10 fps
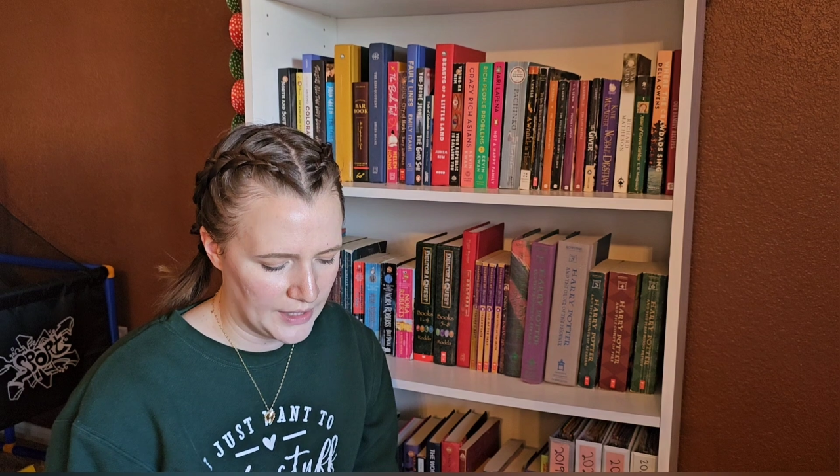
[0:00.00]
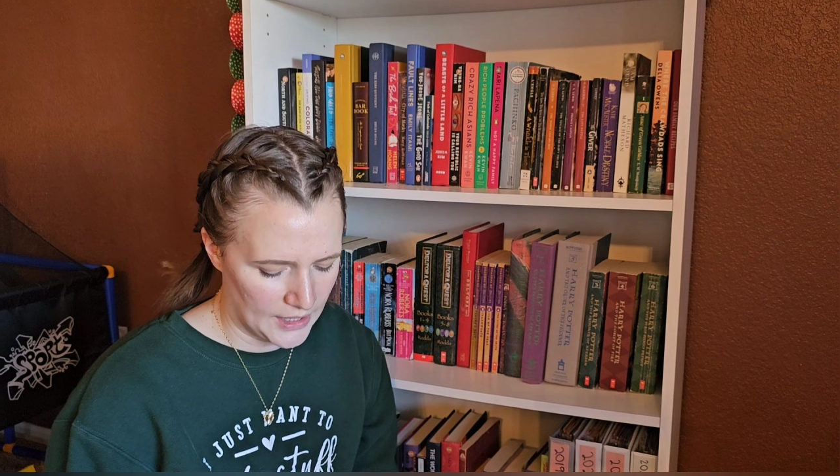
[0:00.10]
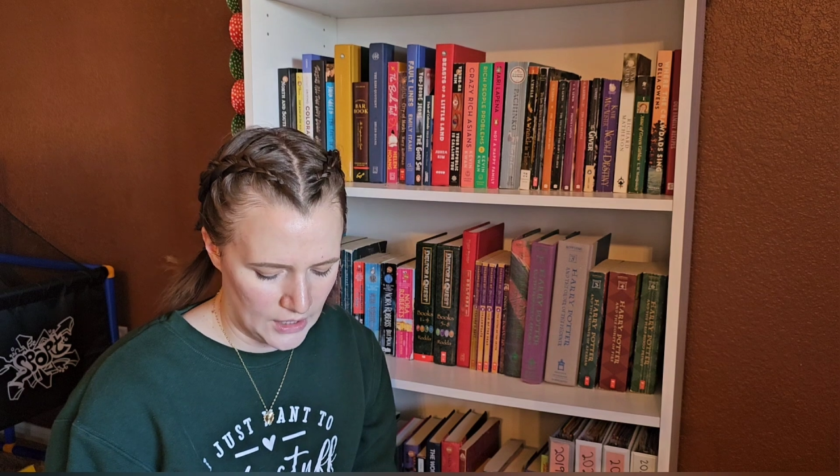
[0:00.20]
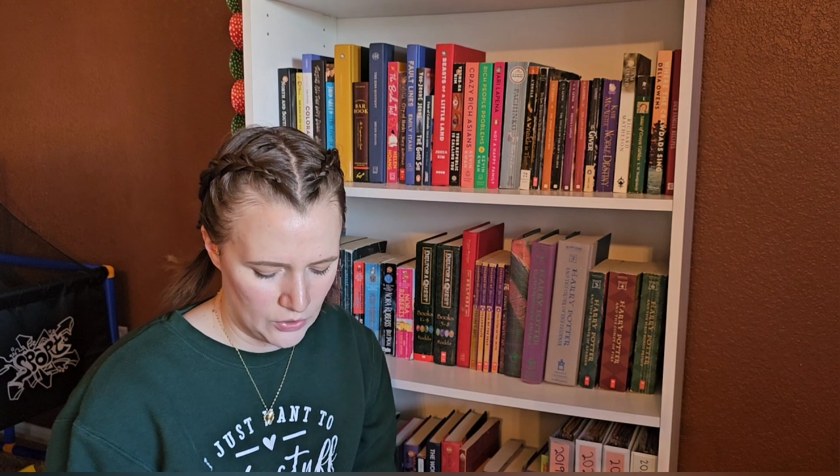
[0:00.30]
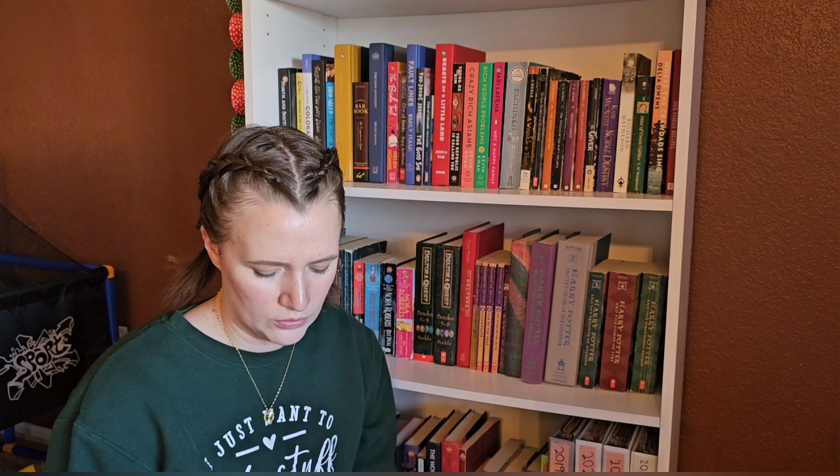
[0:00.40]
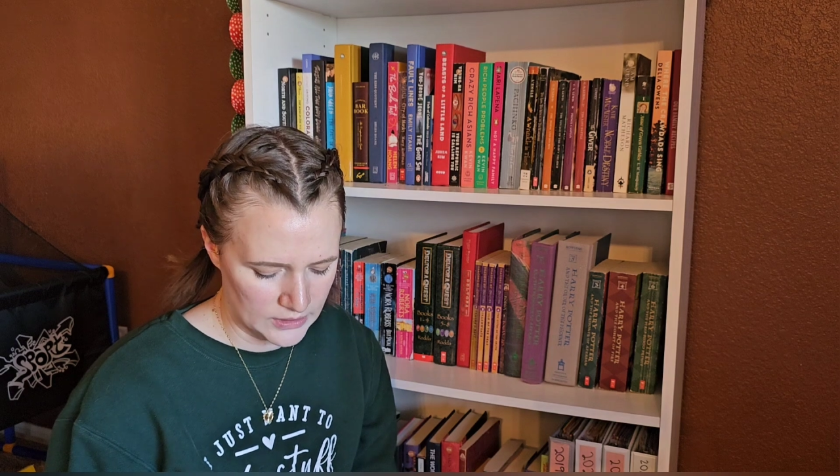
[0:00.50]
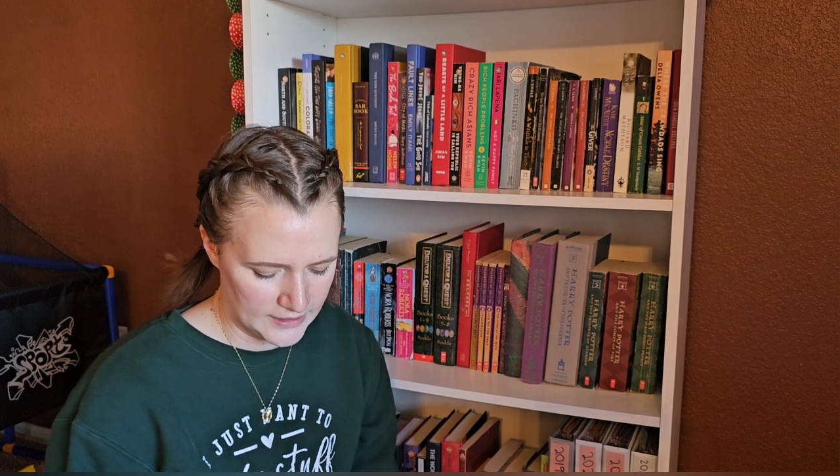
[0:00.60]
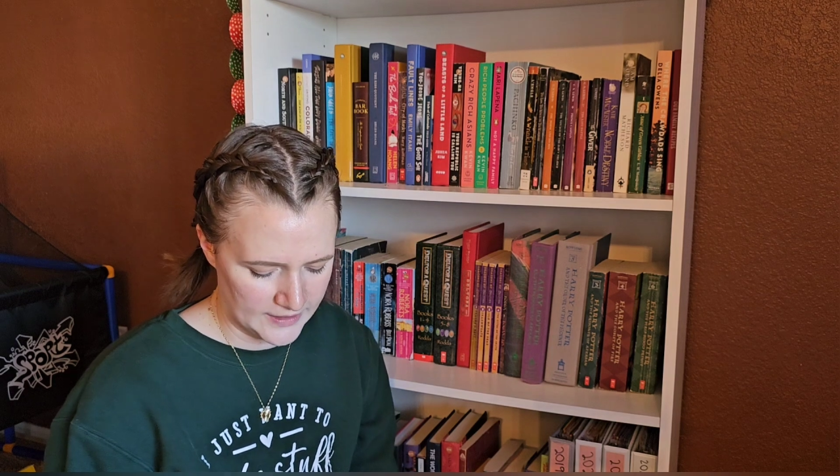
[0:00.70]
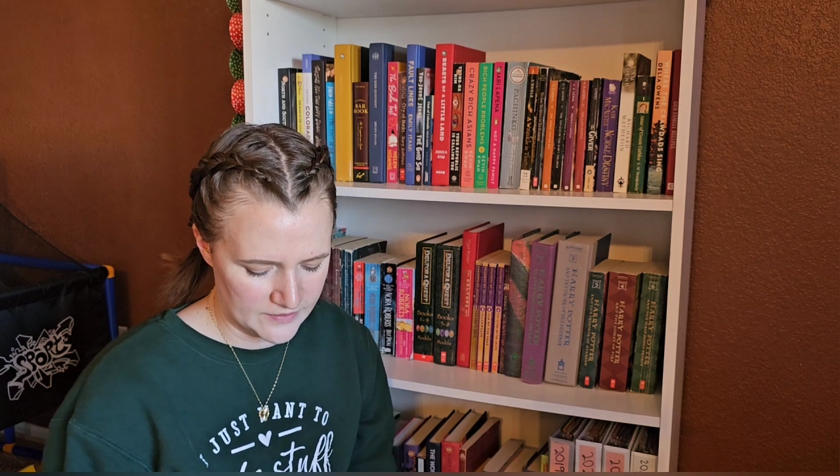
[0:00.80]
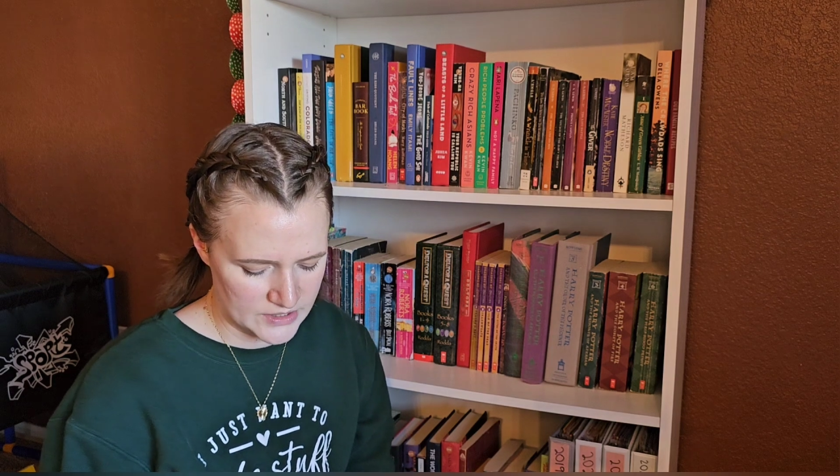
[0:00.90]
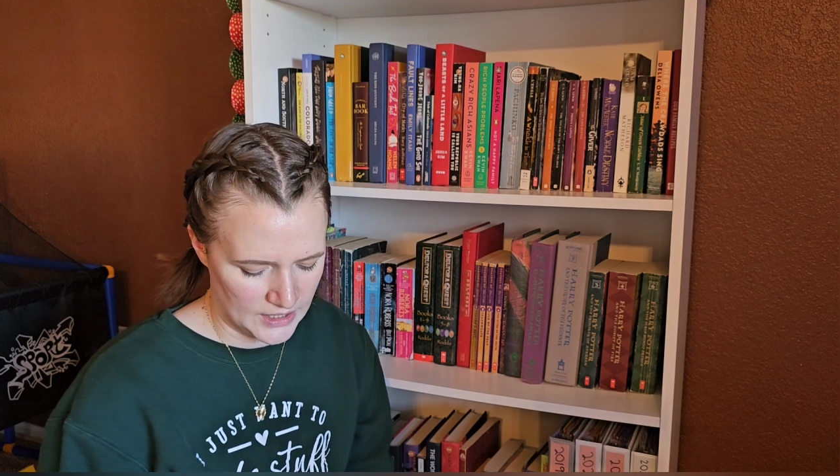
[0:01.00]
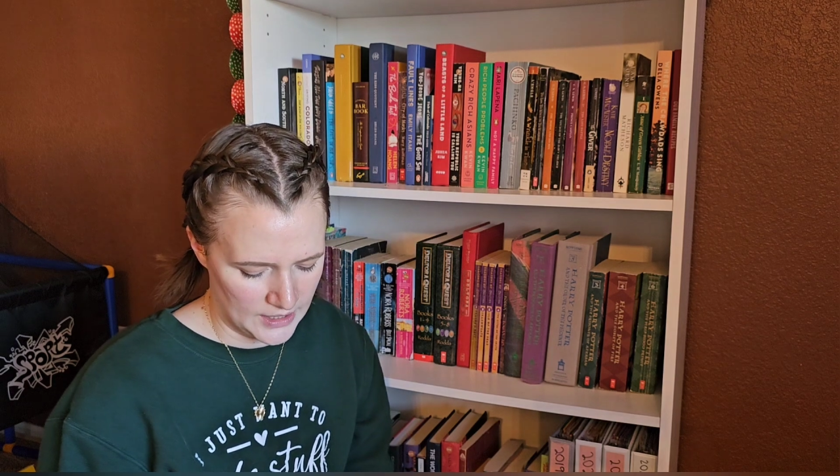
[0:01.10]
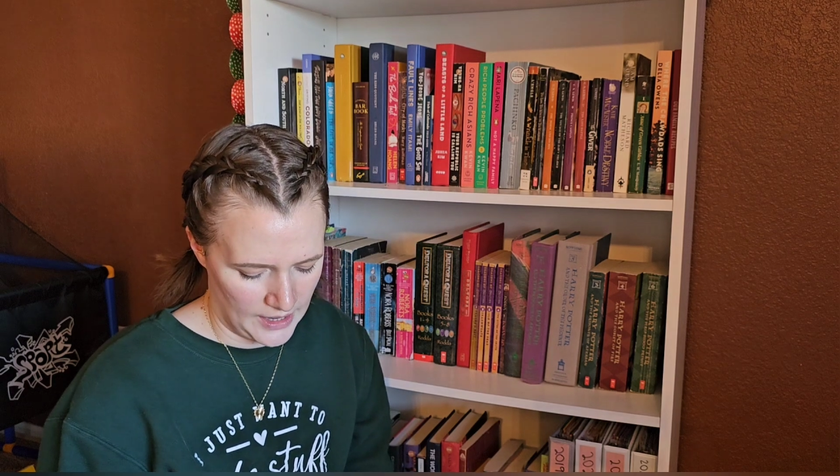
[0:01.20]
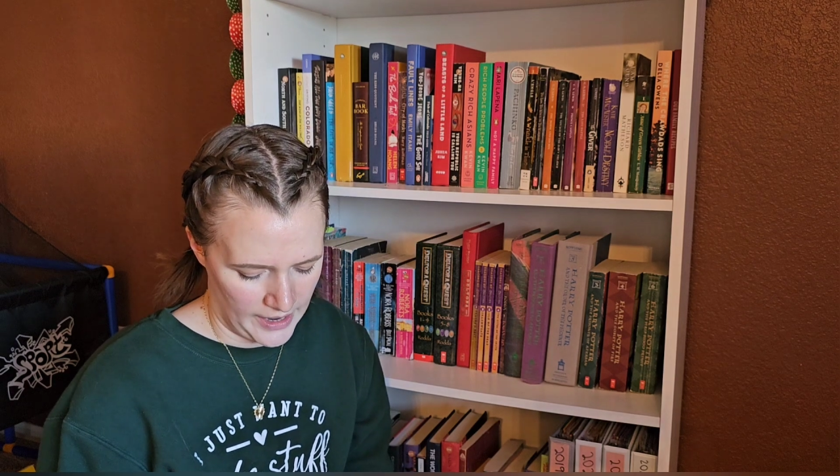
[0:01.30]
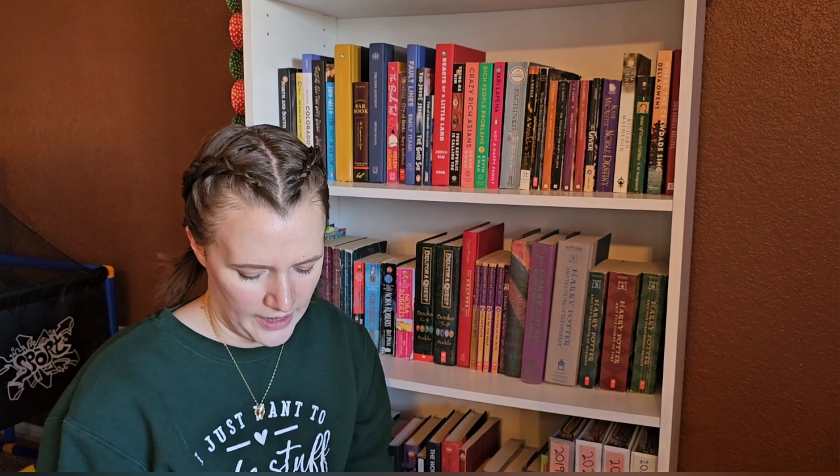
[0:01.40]
kid who lives
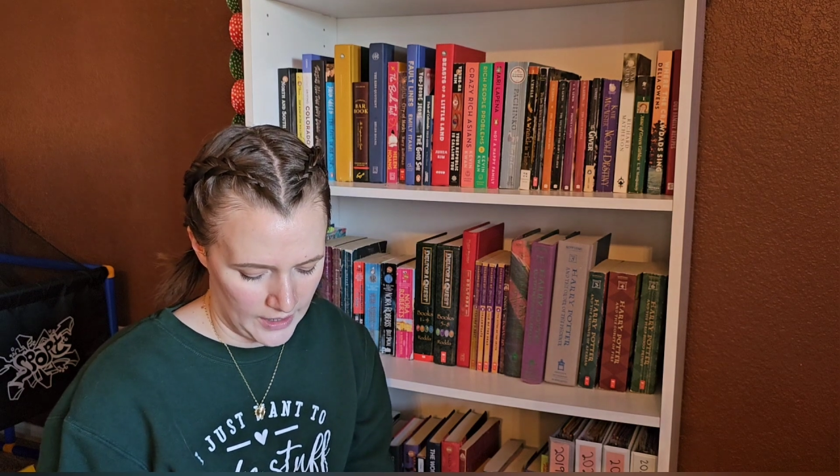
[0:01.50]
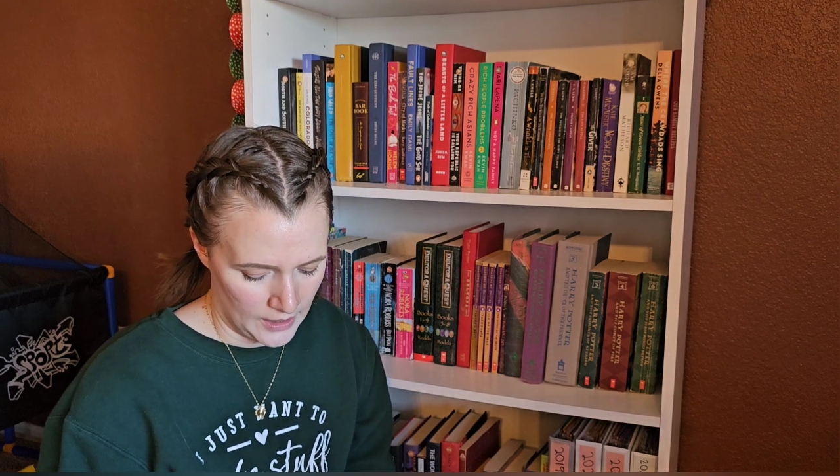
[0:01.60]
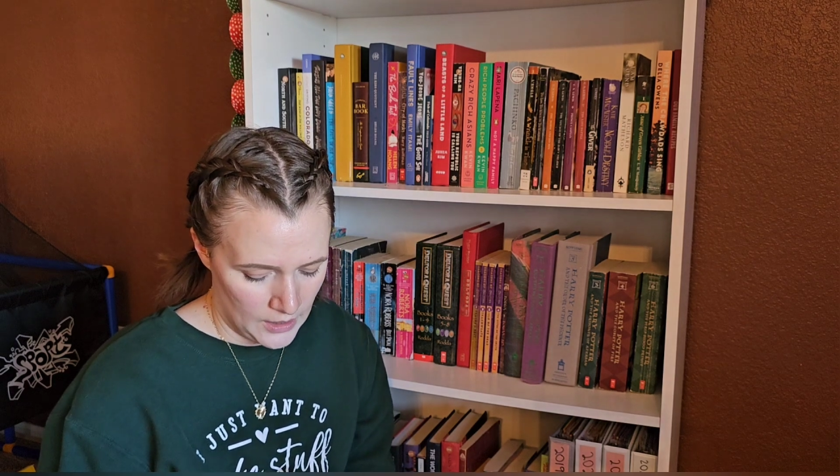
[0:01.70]
in a